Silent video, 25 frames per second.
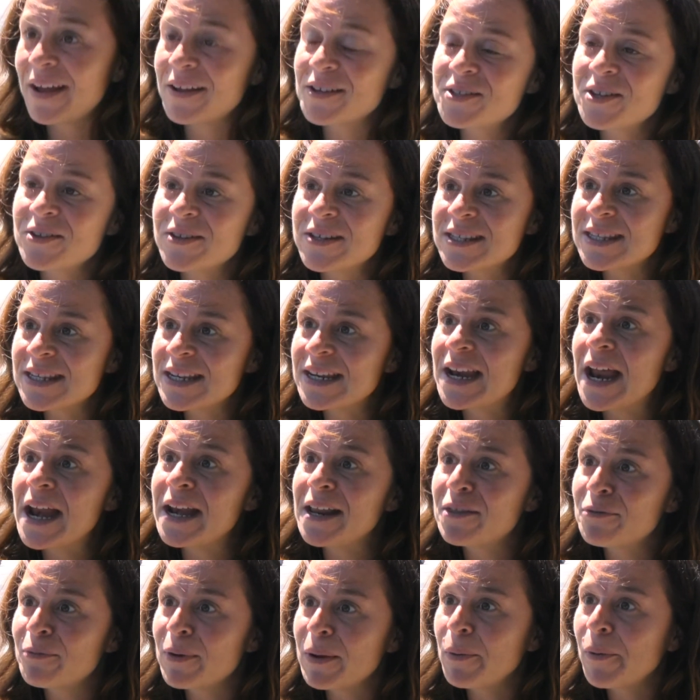also listen to
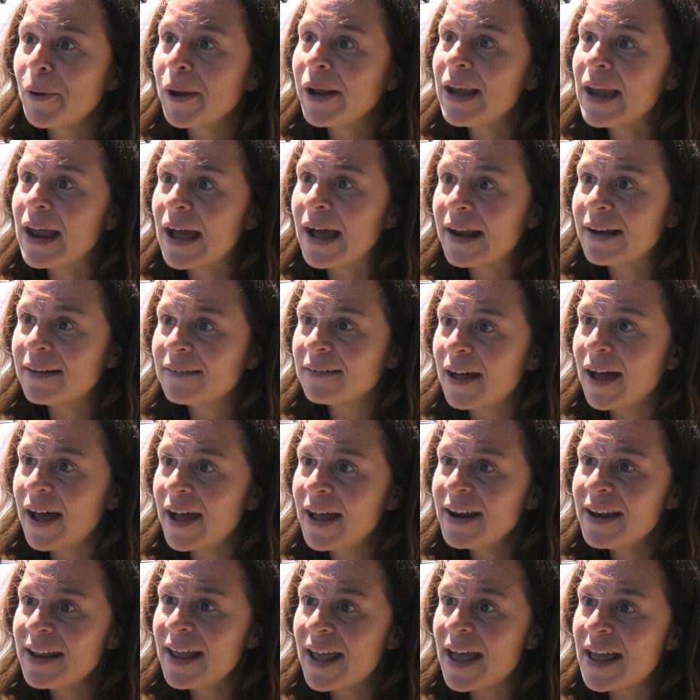93.9 a
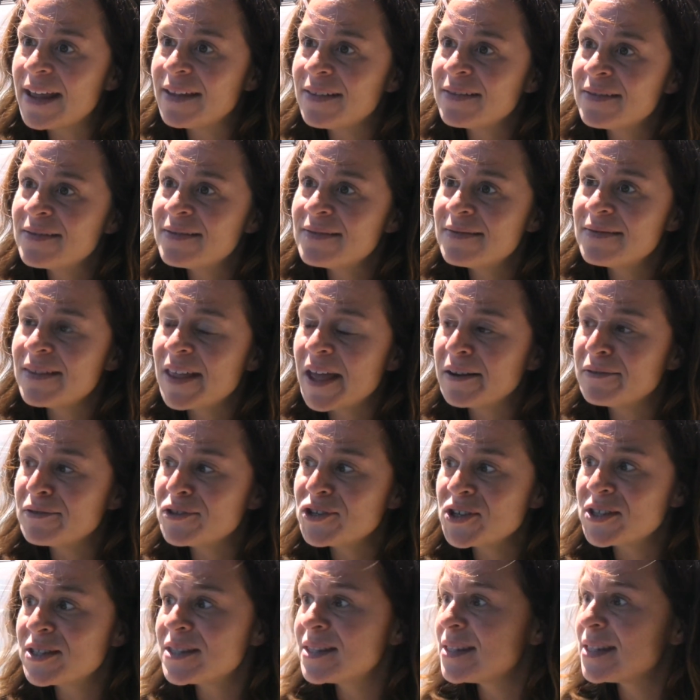lot, and then
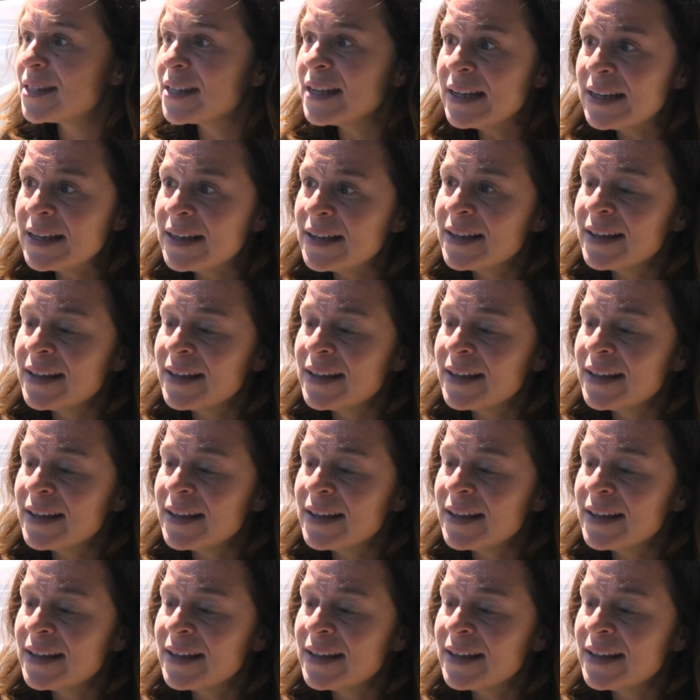just